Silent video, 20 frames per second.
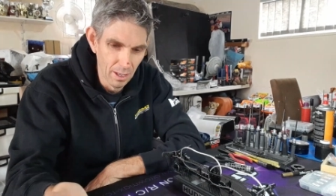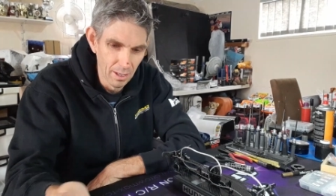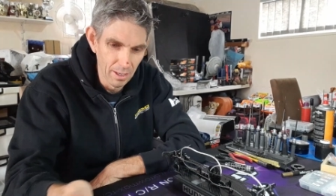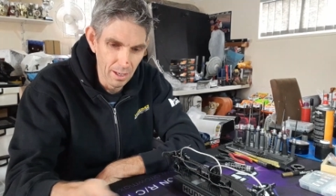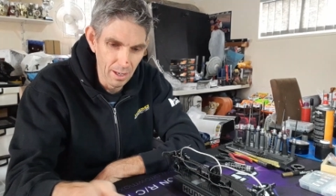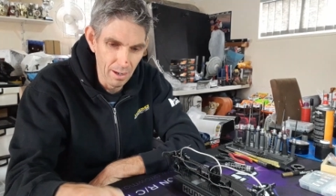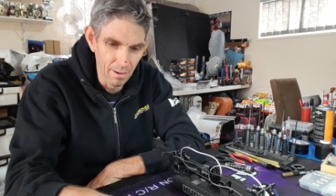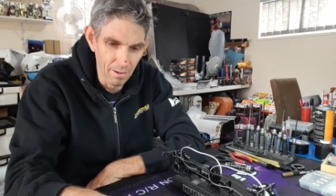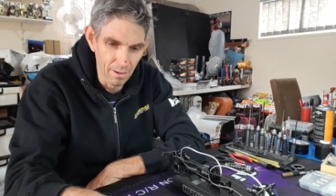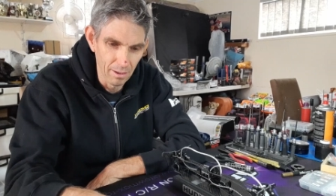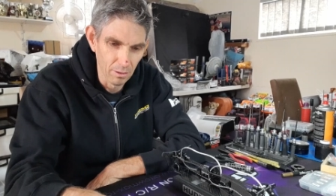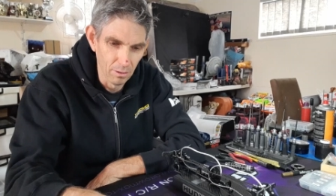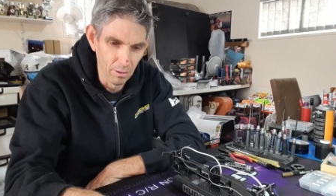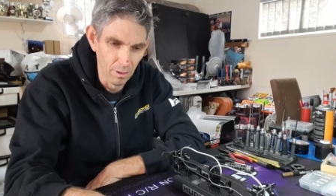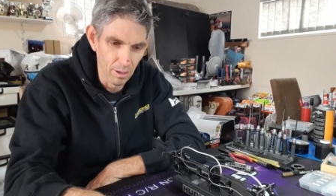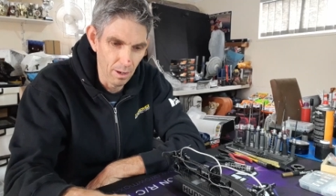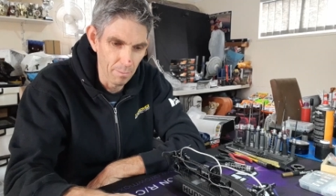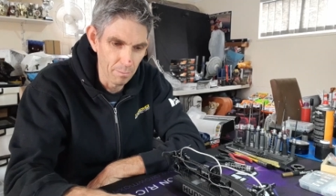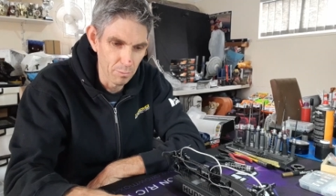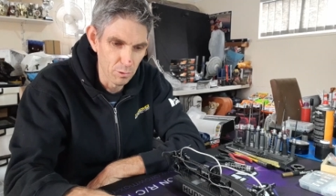They're a
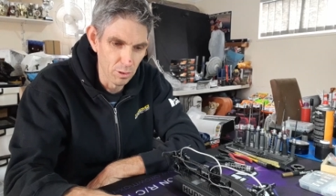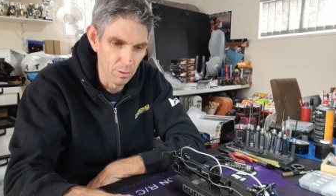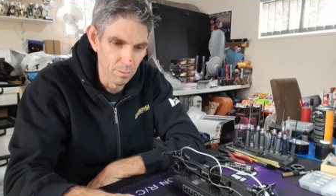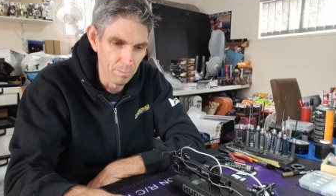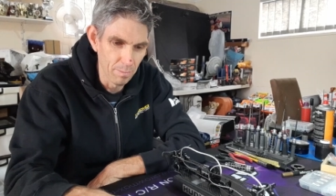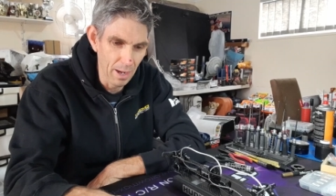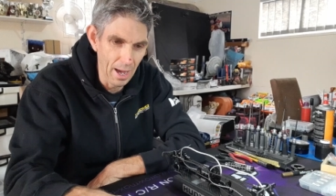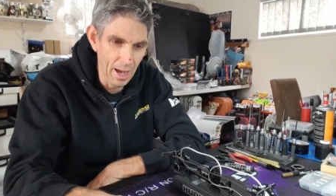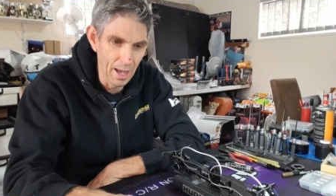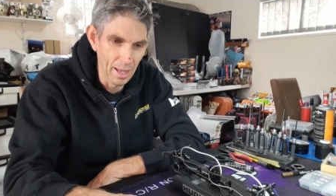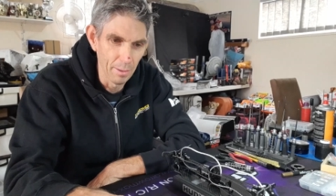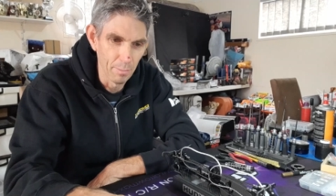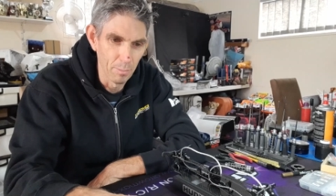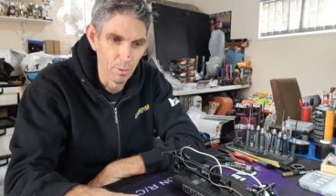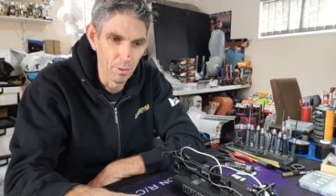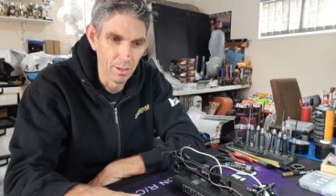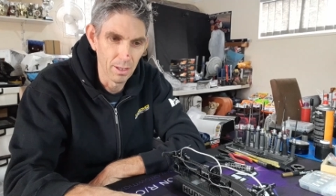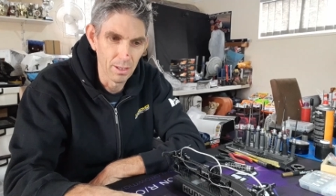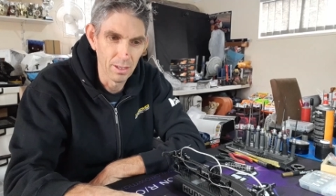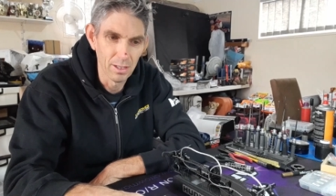good option part to
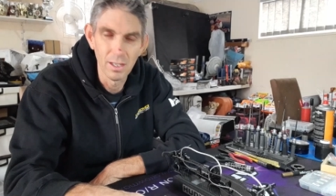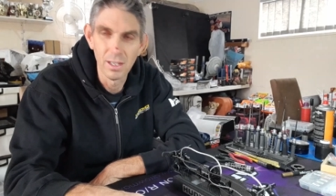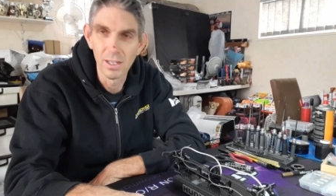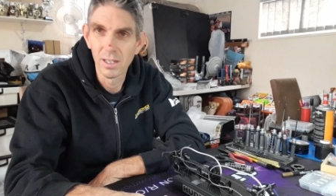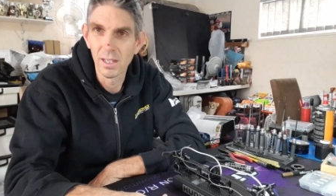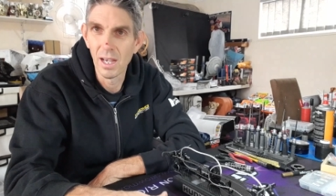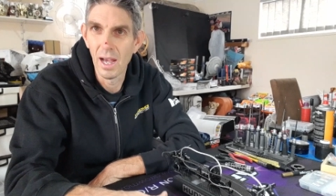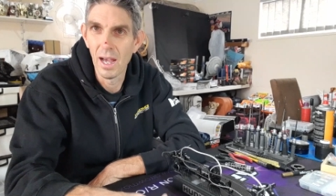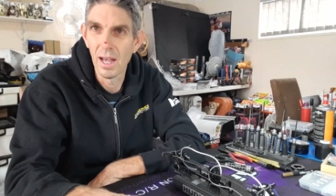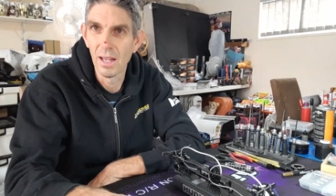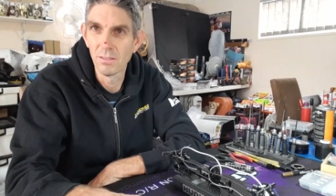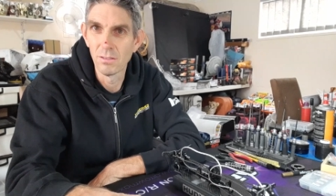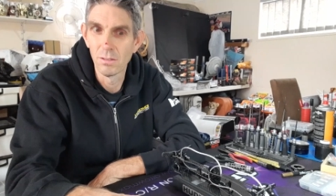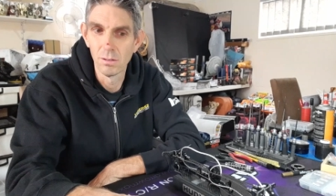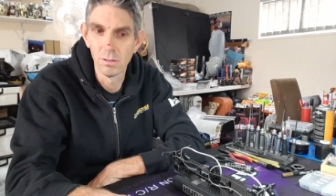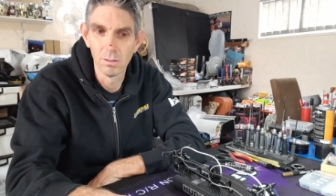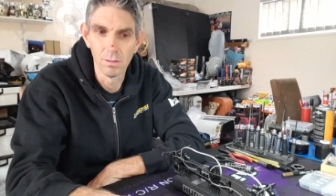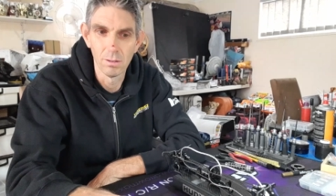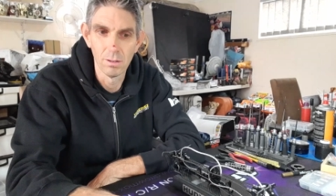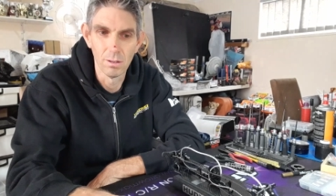put into your car
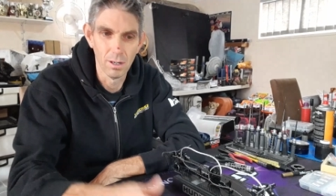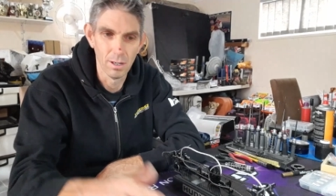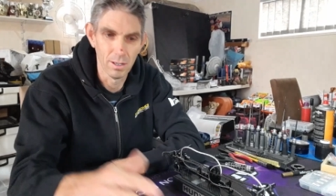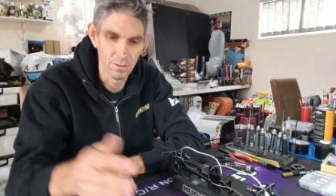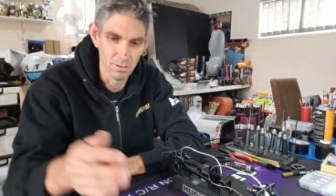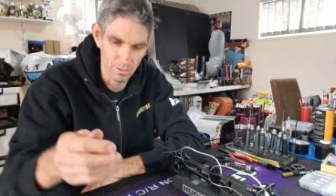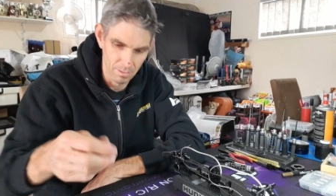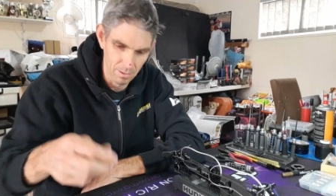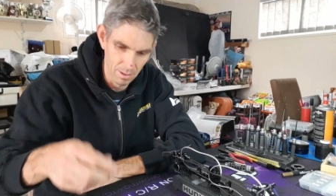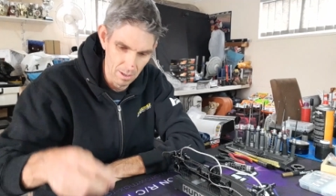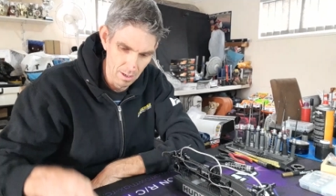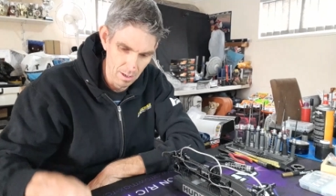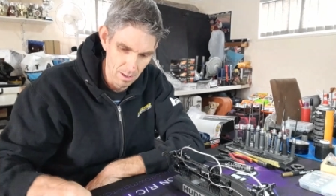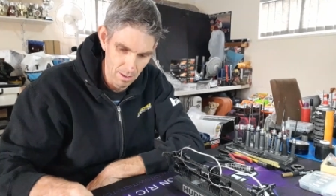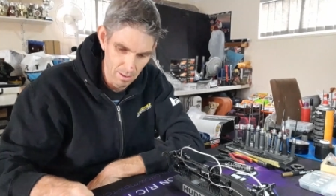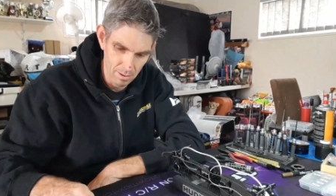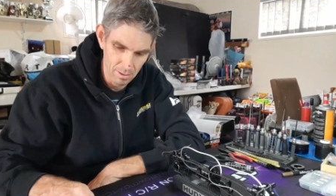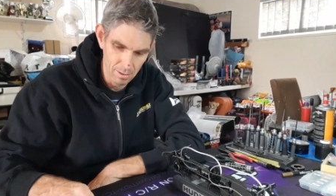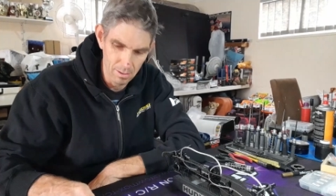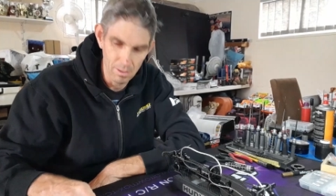too, guys.
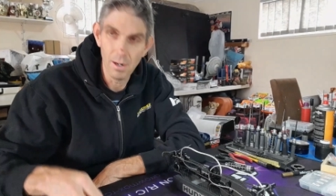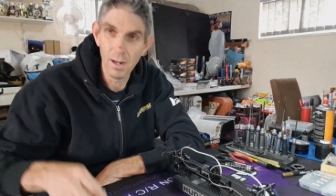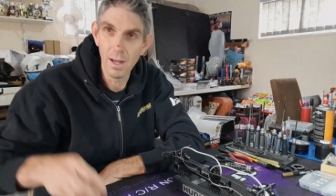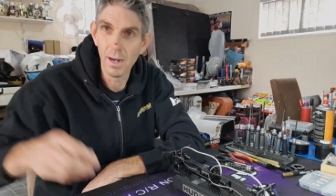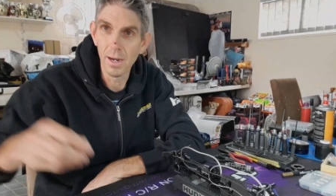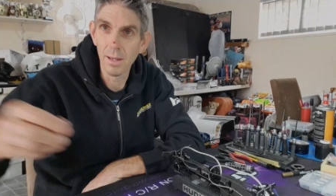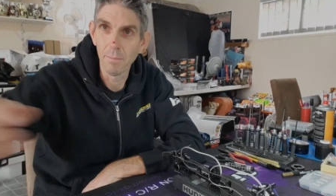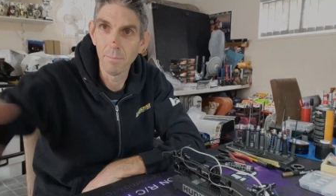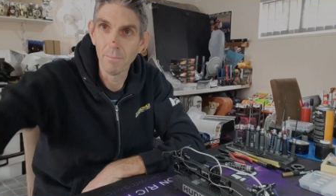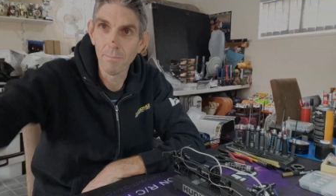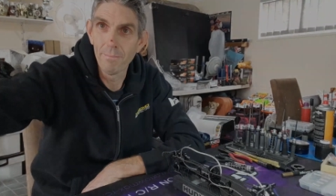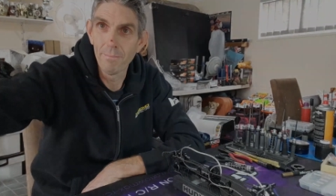Righty.